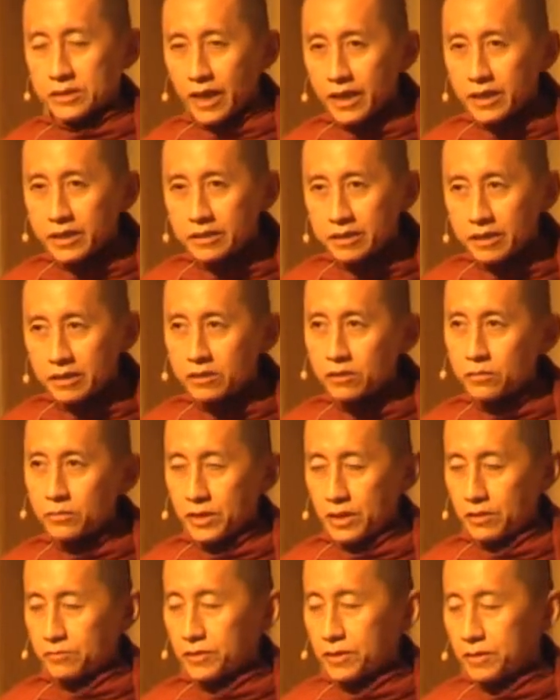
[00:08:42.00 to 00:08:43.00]
skeleton,
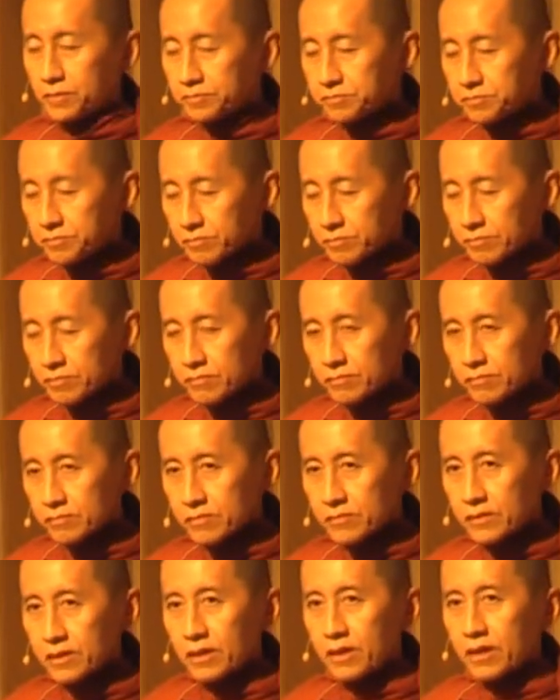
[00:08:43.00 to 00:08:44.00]
or whatever.
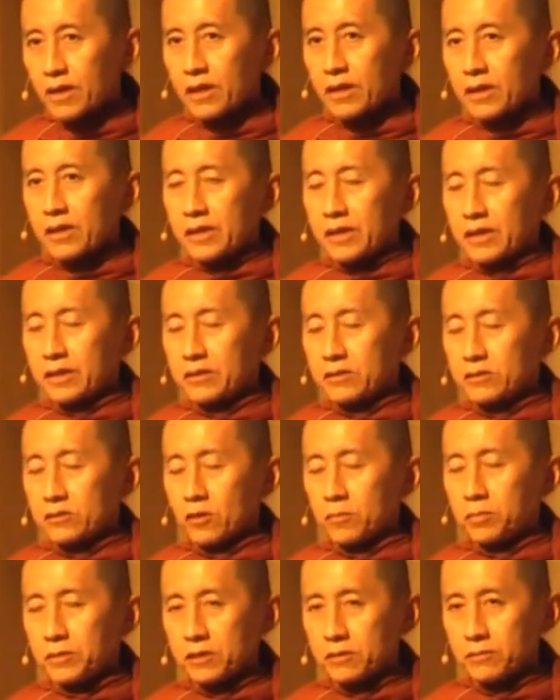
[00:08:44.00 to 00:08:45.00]

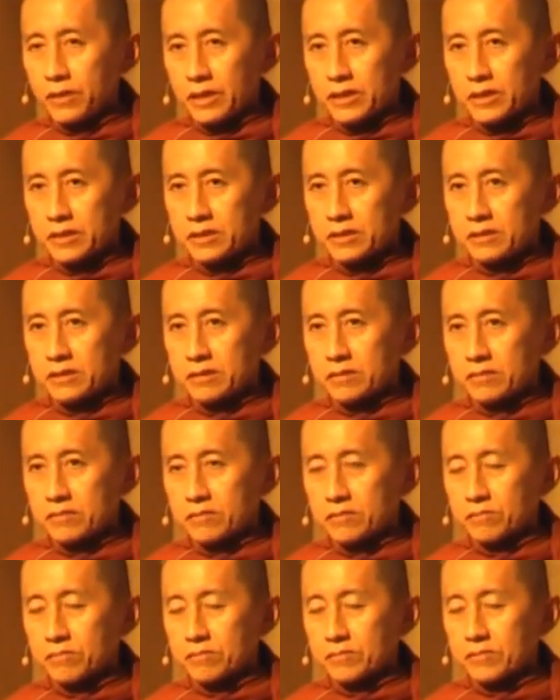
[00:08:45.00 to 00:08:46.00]
In open awareness,
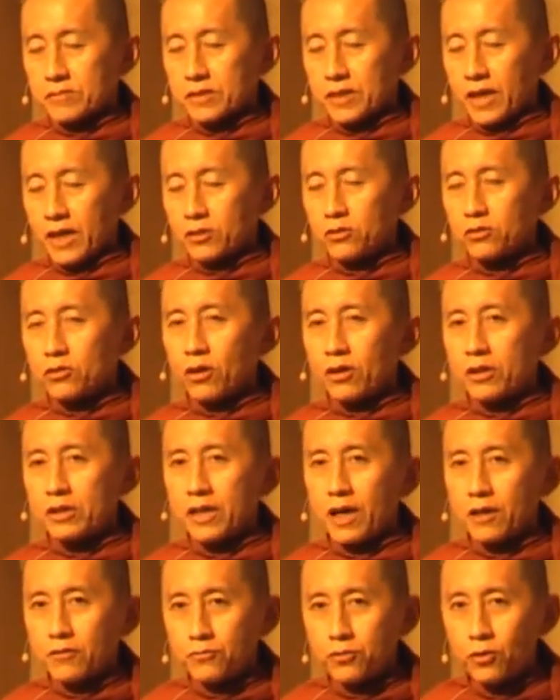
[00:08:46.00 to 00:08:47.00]
I don't
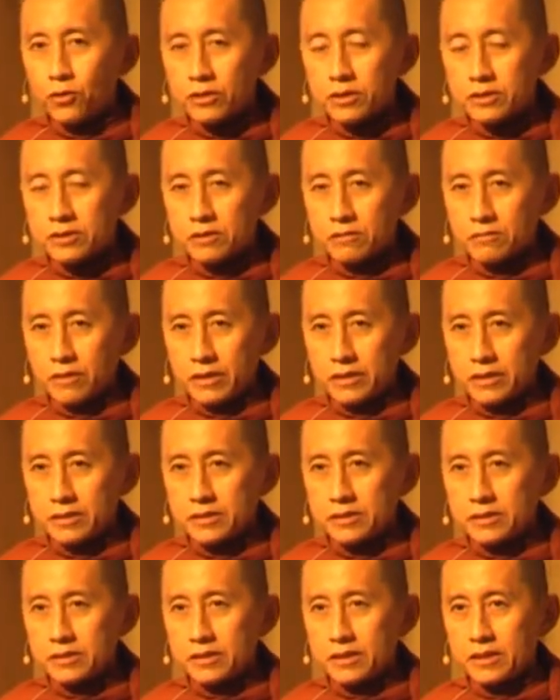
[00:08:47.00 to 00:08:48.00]
call it unfocused
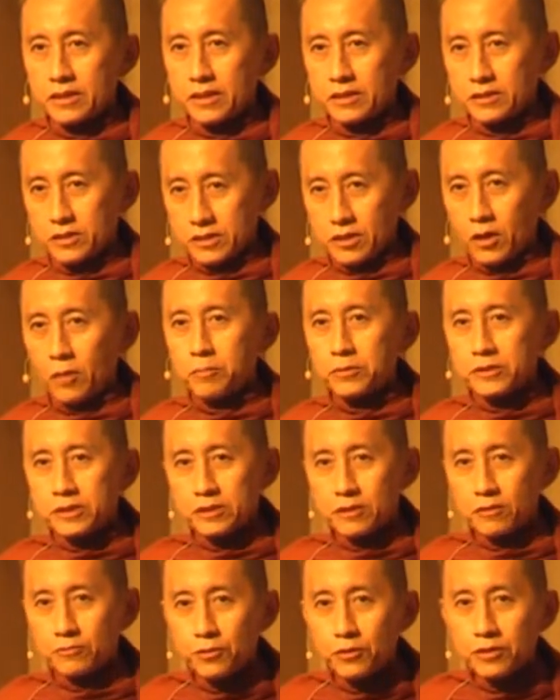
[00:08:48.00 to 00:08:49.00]
awareness. It's the
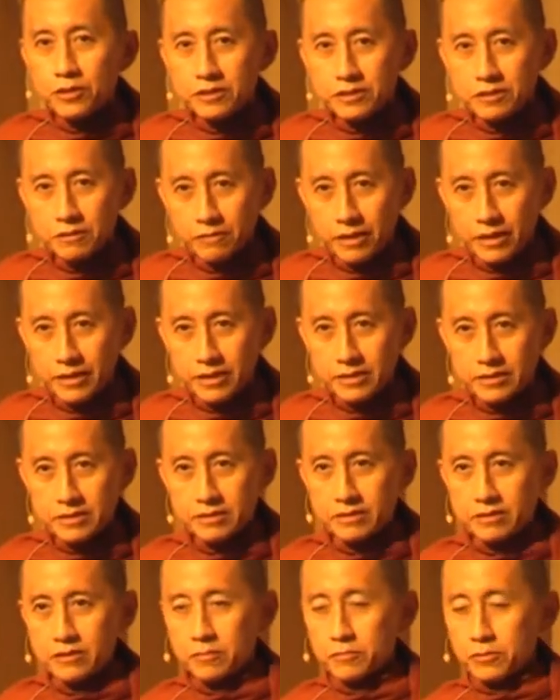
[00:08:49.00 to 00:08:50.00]
opposite of focused
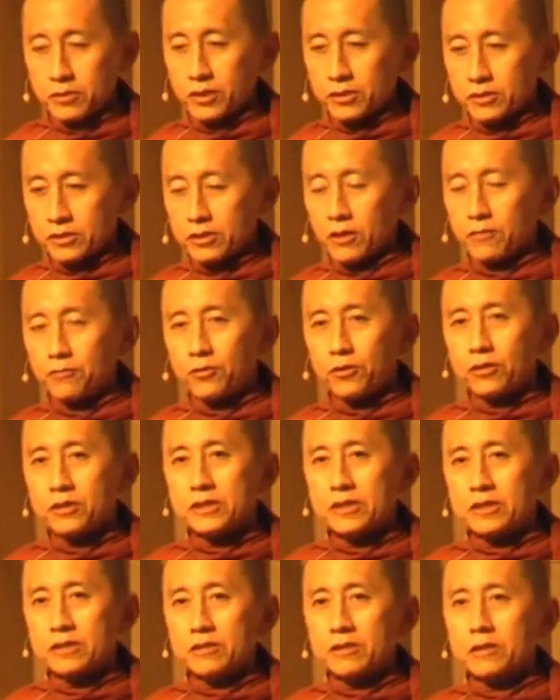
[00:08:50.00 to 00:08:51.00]
awareness, because you're not
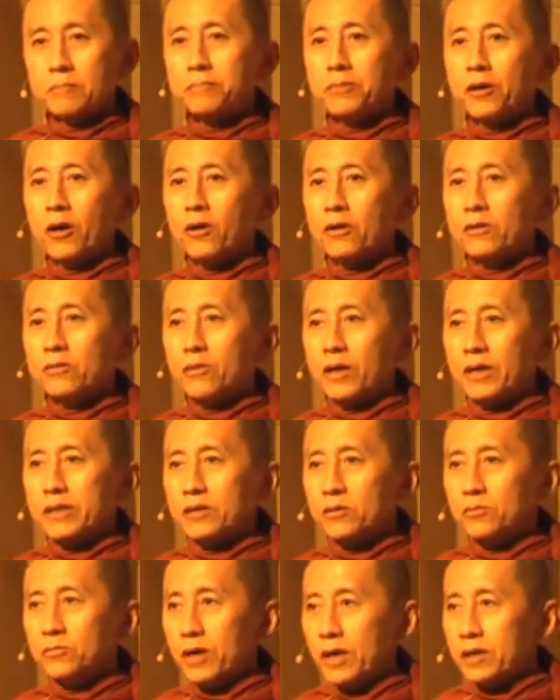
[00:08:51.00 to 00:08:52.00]
focusing on
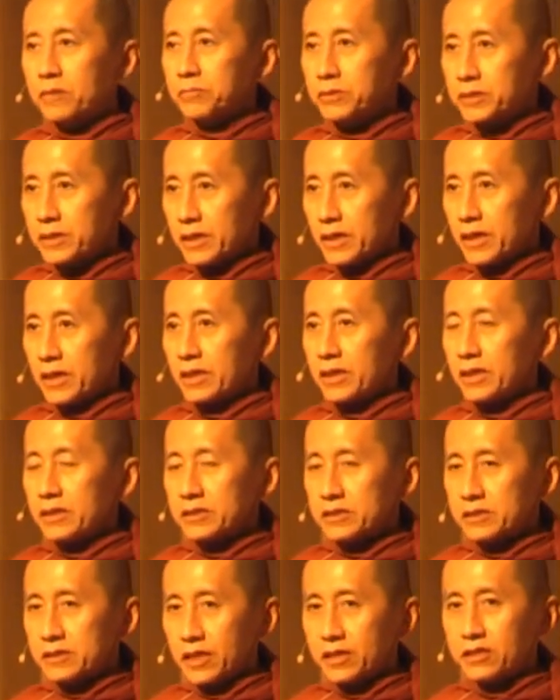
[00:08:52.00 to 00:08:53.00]
only one
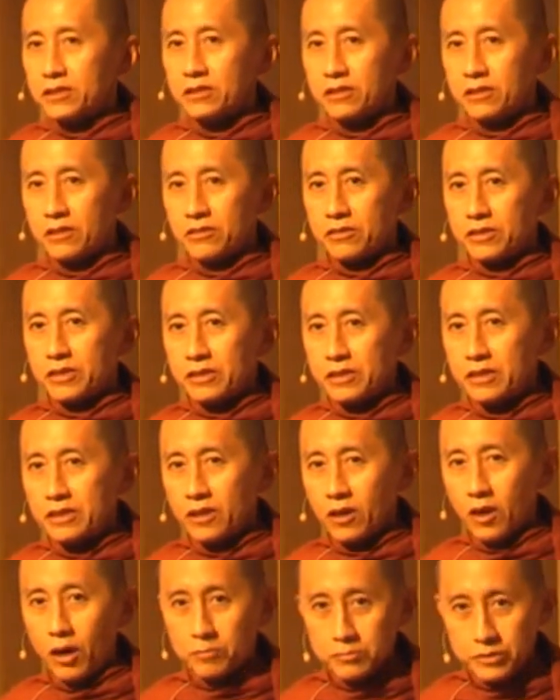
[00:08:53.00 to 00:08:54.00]
particular stationary
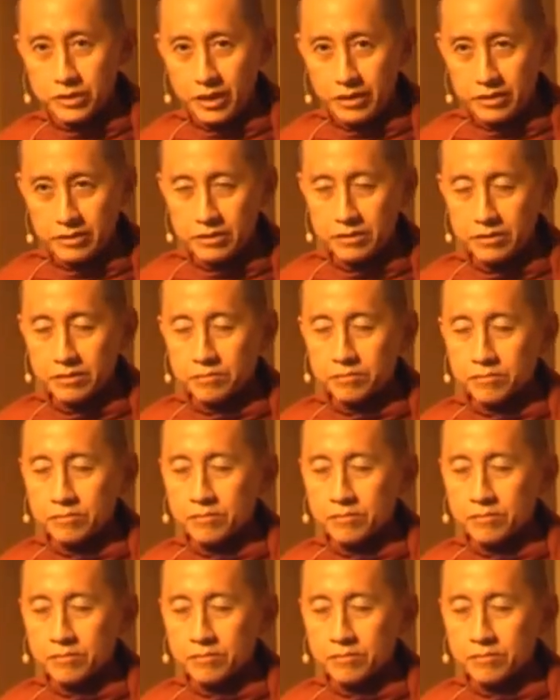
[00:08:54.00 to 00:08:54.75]
object.